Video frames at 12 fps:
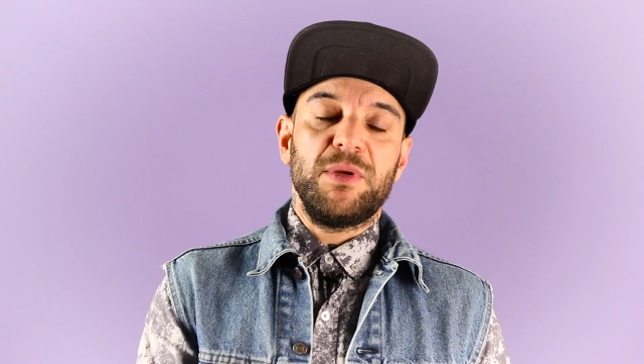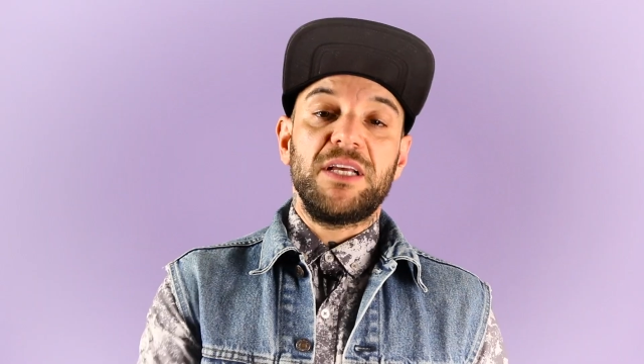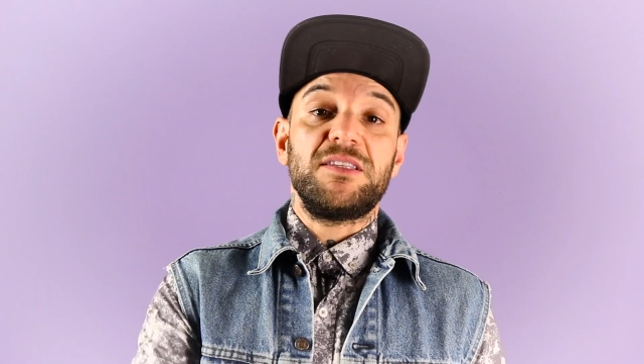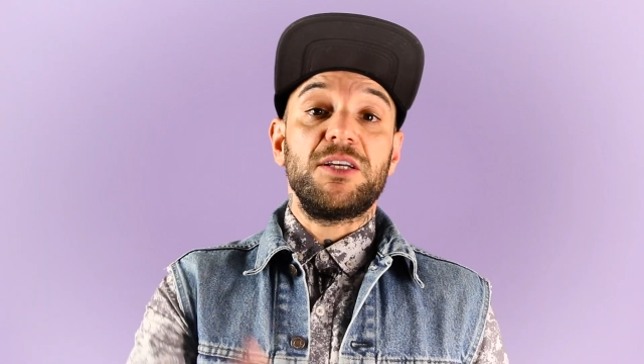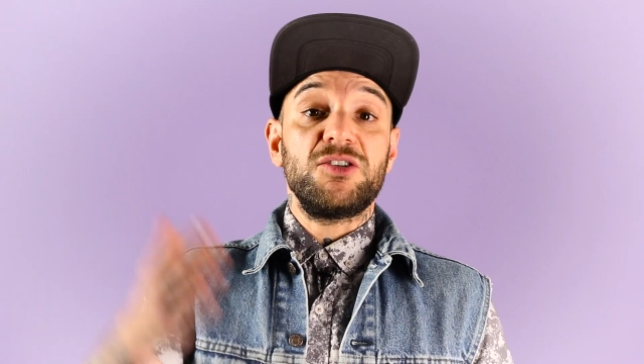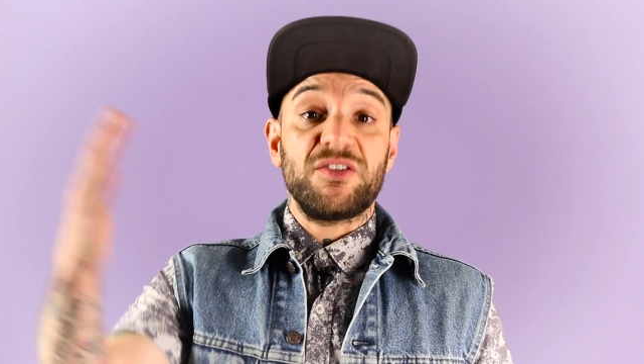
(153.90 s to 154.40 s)

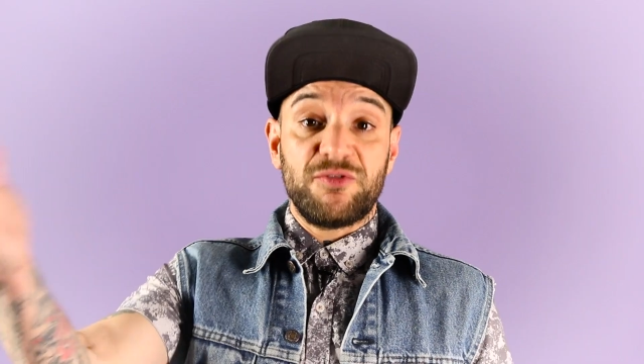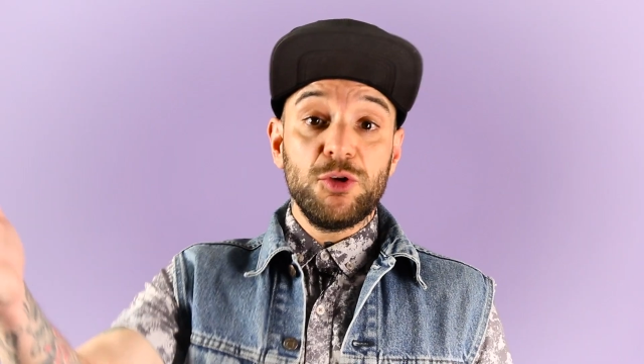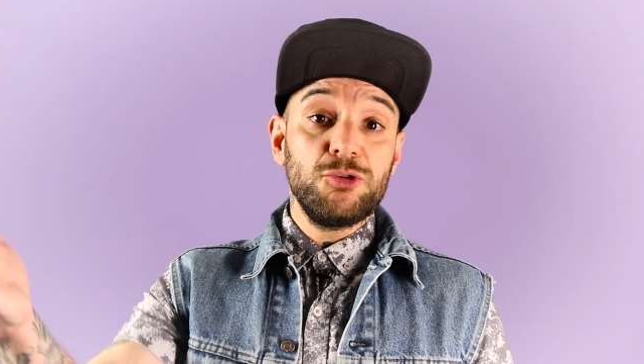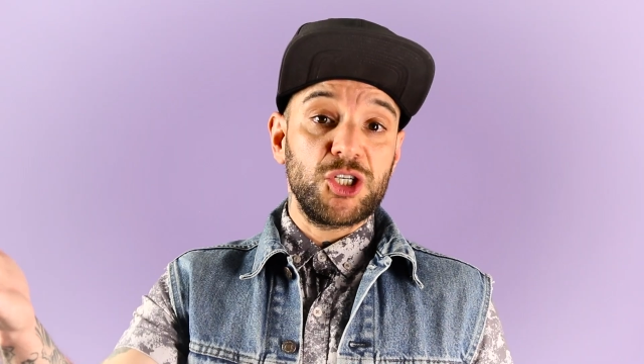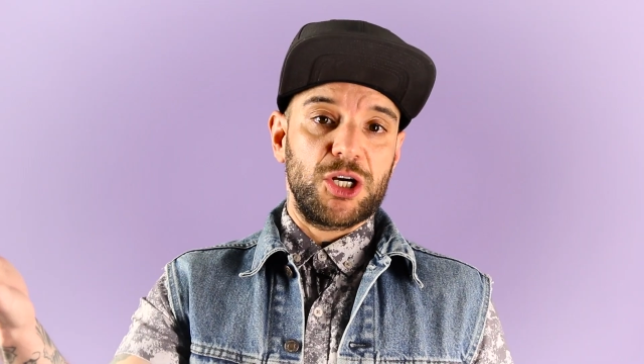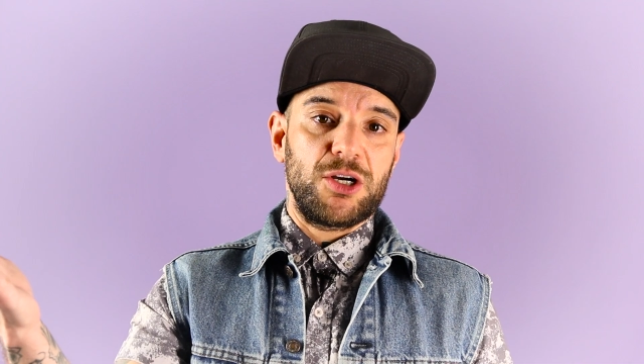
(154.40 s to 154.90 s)
because there's a
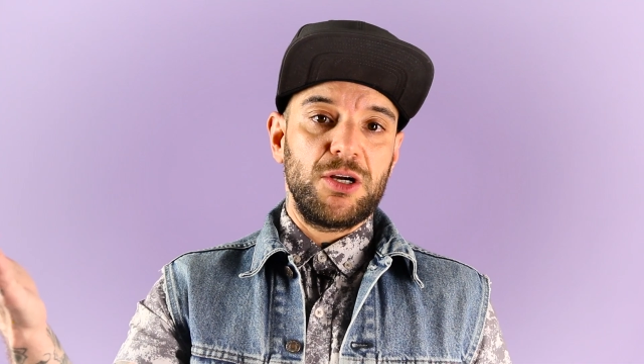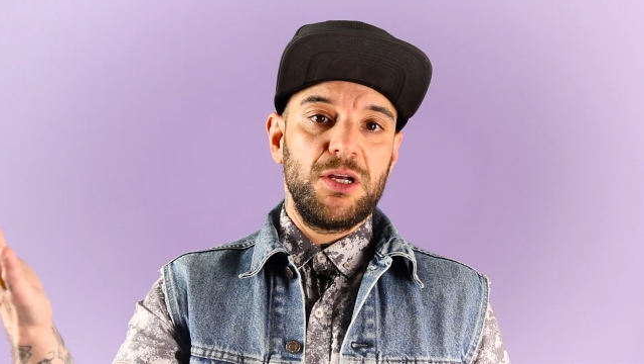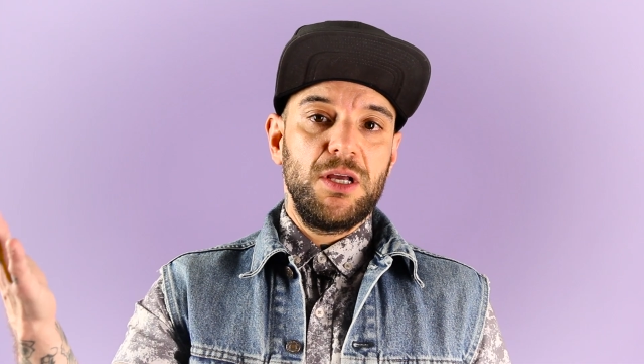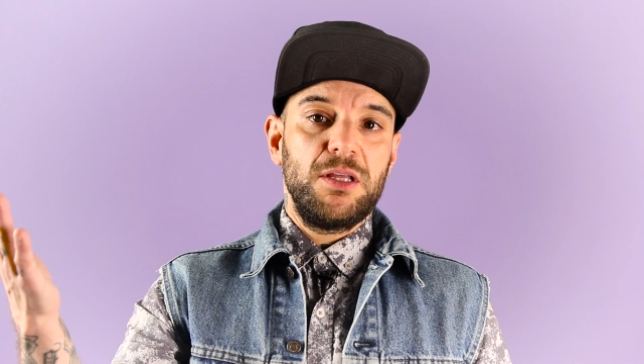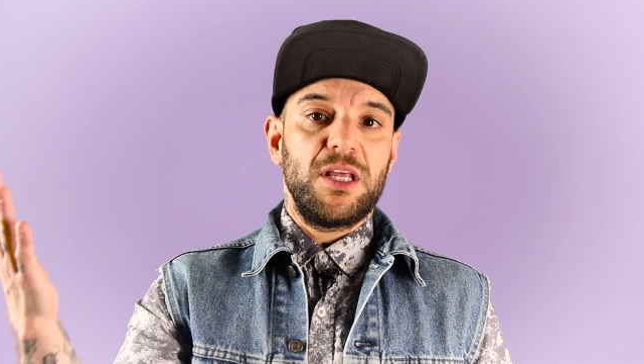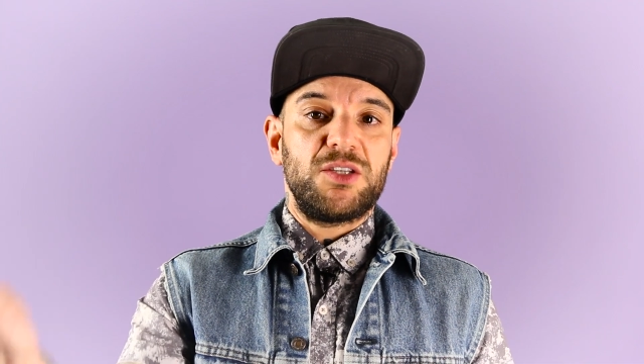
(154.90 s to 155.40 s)
future
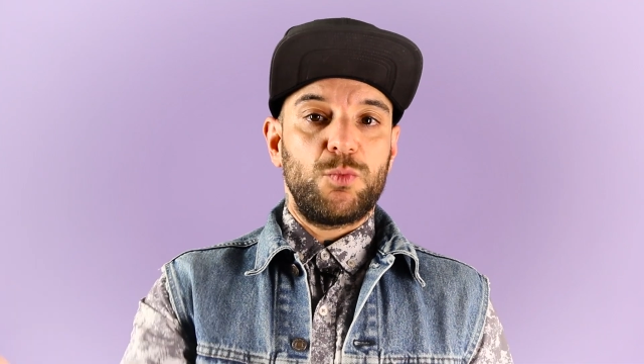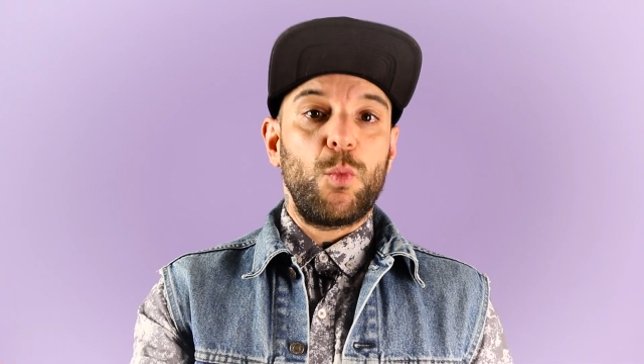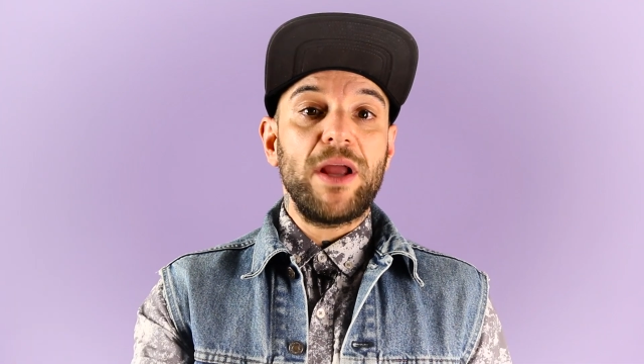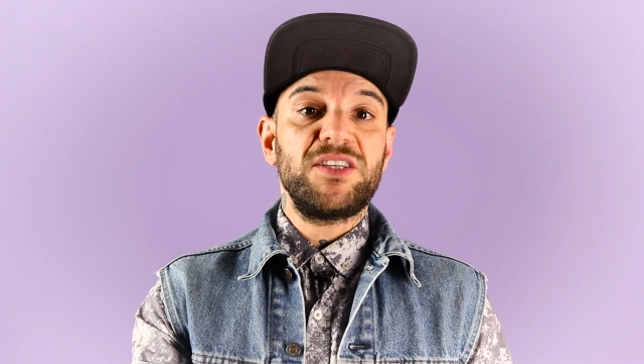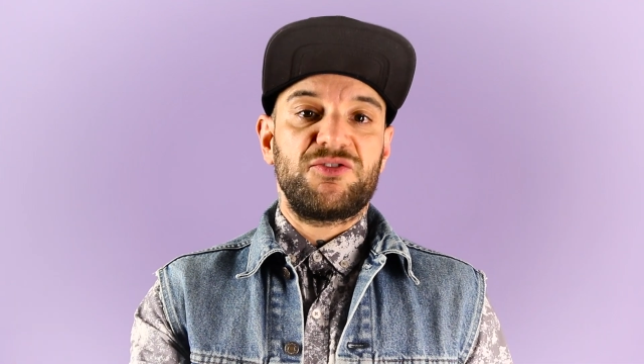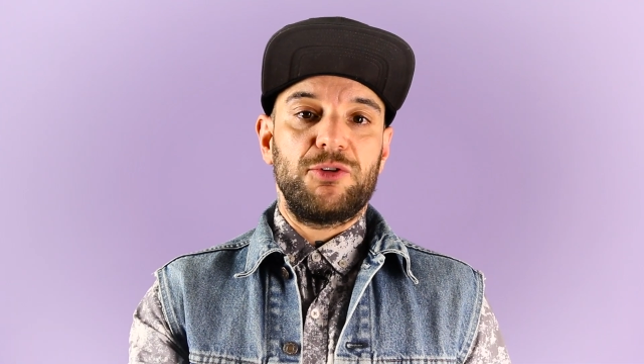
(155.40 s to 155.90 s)
that
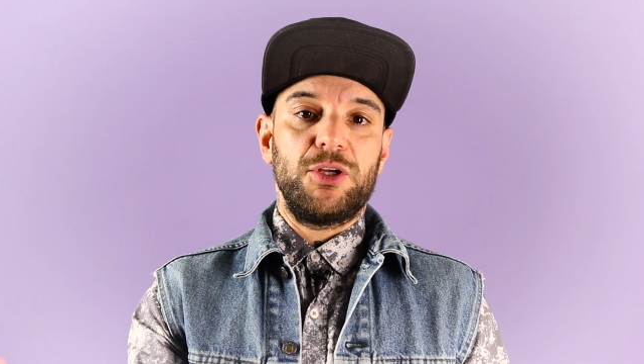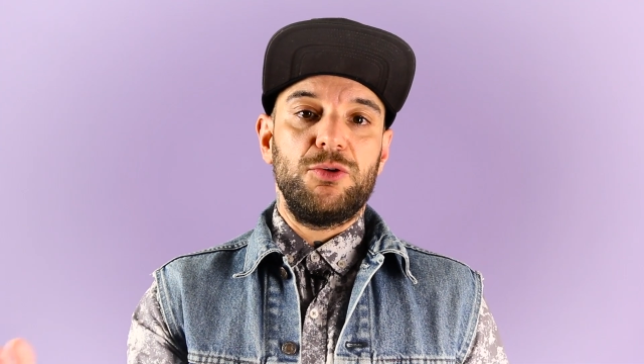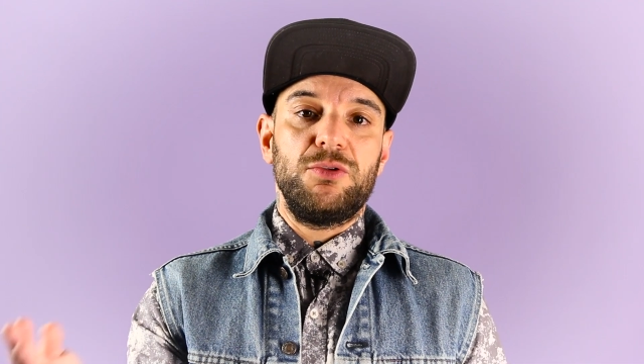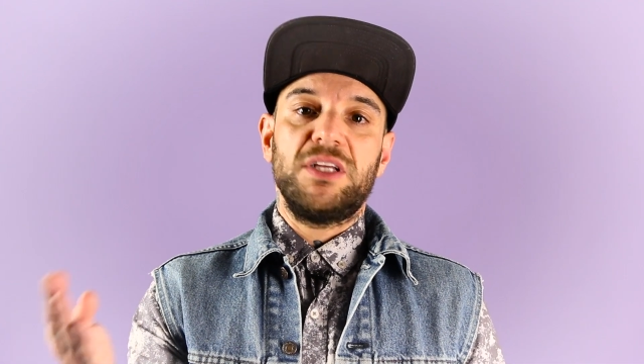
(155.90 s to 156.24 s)
waits for you